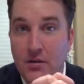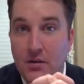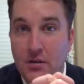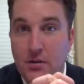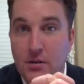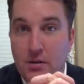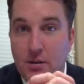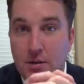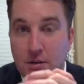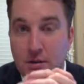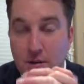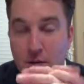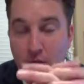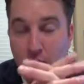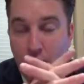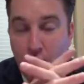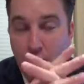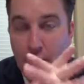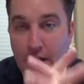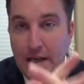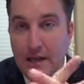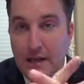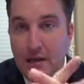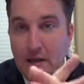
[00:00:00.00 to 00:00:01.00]
So
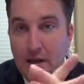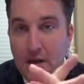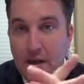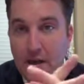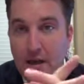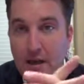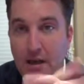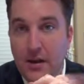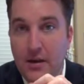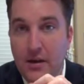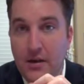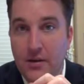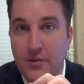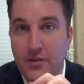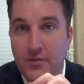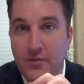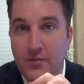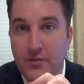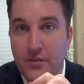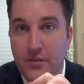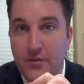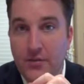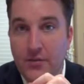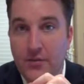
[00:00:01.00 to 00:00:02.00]
when looking
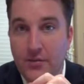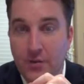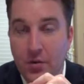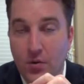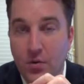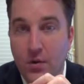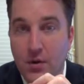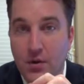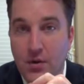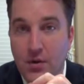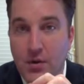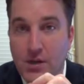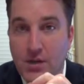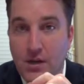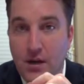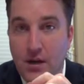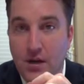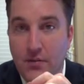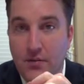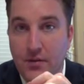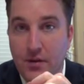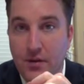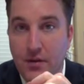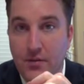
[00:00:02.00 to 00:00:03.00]
for your
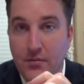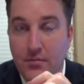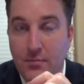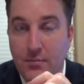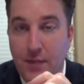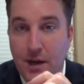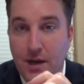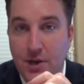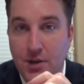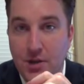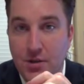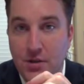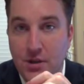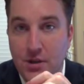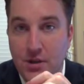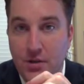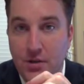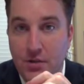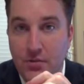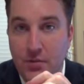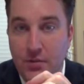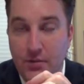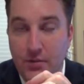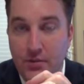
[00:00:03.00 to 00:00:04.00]
cell phone, make sure you
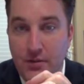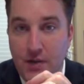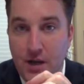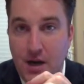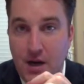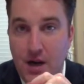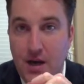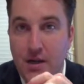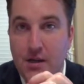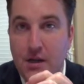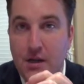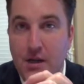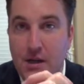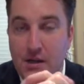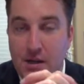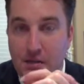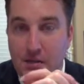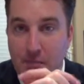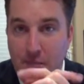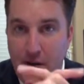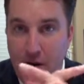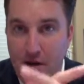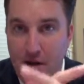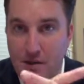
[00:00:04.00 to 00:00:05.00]
do what we've taught.
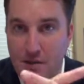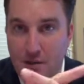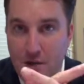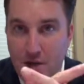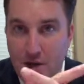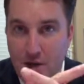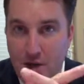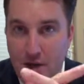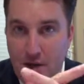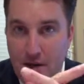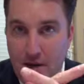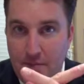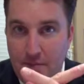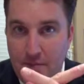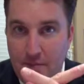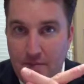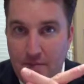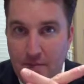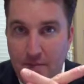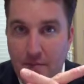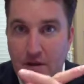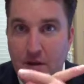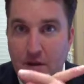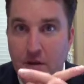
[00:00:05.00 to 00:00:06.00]
Comparison shop,
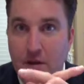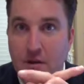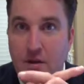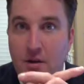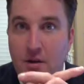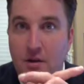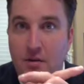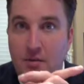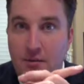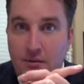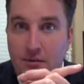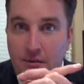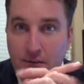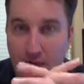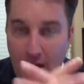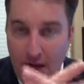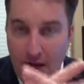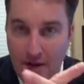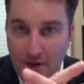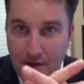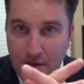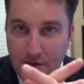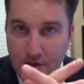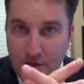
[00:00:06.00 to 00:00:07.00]

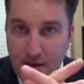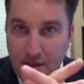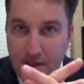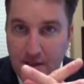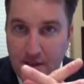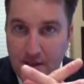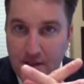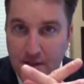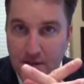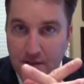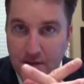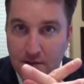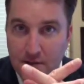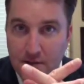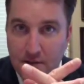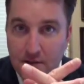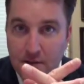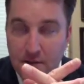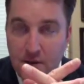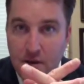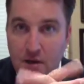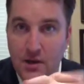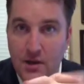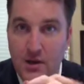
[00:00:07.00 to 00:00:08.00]
find the great deals,
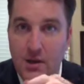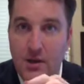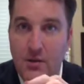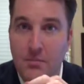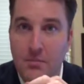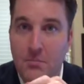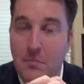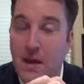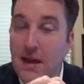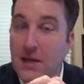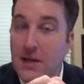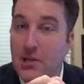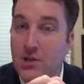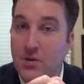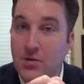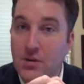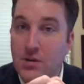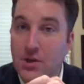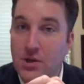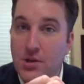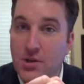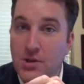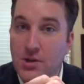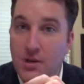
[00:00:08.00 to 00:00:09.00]
make sure
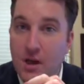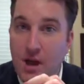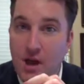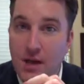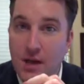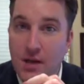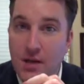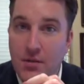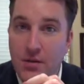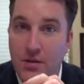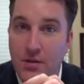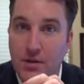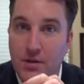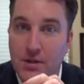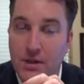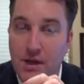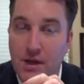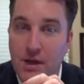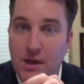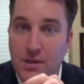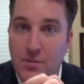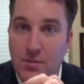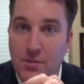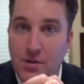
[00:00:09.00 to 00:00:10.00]
as you're talking with a
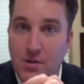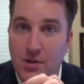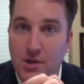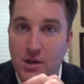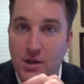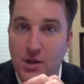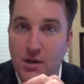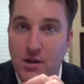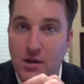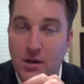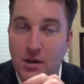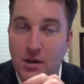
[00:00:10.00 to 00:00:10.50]
salesperson,